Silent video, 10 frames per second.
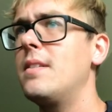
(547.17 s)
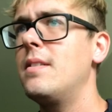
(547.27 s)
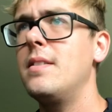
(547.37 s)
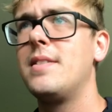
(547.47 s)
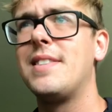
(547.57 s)

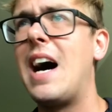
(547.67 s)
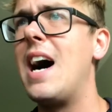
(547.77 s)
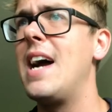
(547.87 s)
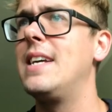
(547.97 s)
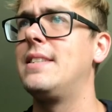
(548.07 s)

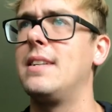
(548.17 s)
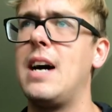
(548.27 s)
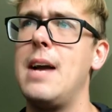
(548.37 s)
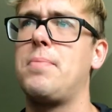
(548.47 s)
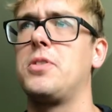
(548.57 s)
size and
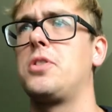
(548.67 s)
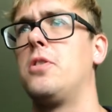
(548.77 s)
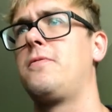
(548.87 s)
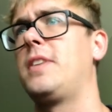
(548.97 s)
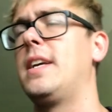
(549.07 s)

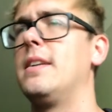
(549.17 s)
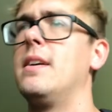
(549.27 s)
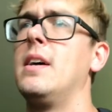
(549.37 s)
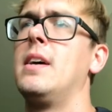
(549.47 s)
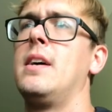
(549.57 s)
hypertrophy and
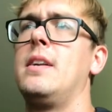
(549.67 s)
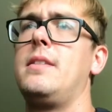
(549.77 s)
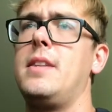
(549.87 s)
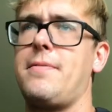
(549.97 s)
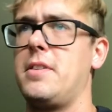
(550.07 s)

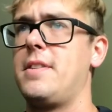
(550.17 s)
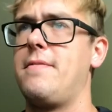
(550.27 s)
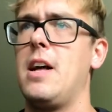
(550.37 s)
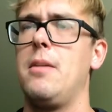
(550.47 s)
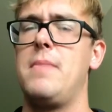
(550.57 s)
different
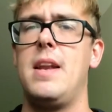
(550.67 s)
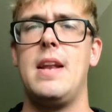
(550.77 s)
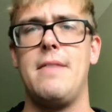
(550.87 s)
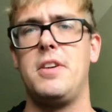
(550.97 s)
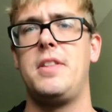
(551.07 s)
development and
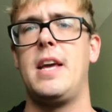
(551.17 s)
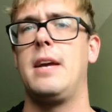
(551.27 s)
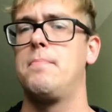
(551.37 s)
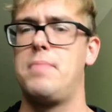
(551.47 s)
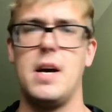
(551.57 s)

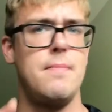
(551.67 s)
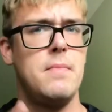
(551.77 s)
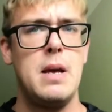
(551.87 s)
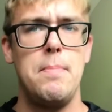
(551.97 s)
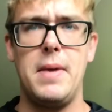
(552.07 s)
everything, but
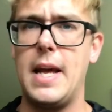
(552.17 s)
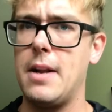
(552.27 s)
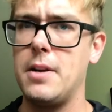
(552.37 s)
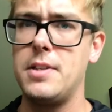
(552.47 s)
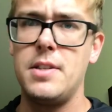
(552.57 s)

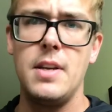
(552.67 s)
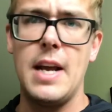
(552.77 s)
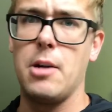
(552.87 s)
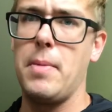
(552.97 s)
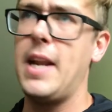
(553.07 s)
beginners,
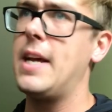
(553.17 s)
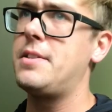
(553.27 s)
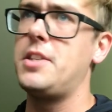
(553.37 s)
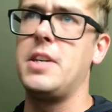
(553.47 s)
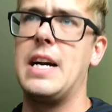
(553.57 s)

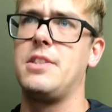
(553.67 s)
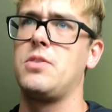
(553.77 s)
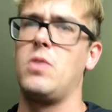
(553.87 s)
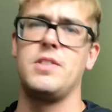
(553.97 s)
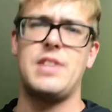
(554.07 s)
intermediates, you guys just
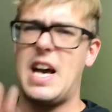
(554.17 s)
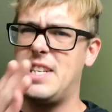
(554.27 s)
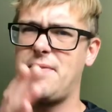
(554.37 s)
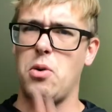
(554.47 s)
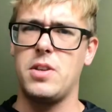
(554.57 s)
want size,
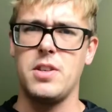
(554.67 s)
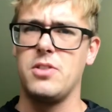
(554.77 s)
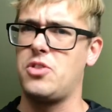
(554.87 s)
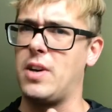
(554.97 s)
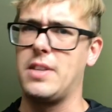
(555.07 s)
focus on
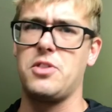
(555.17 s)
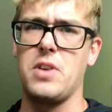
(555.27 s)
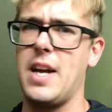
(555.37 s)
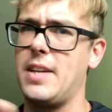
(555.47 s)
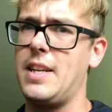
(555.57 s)

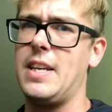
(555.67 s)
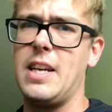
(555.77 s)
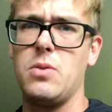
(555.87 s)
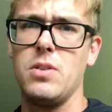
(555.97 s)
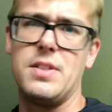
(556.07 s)
strength
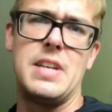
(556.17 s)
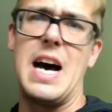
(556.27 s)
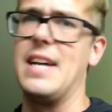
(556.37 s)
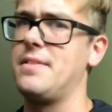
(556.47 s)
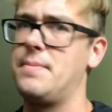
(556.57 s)
equals
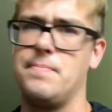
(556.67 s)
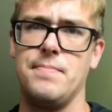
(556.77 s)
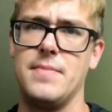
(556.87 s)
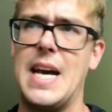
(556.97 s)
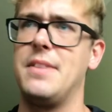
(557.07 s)
size.
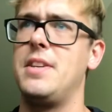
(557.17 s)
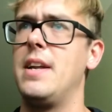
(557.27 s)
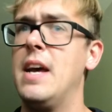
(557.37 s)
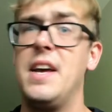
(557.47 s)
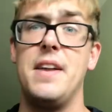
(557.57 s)
That's it.
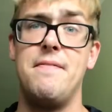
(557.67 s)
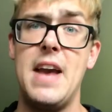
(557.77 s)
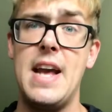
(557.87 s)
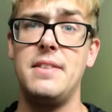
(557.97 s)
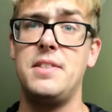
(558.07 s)

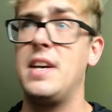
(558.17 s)
Advanced,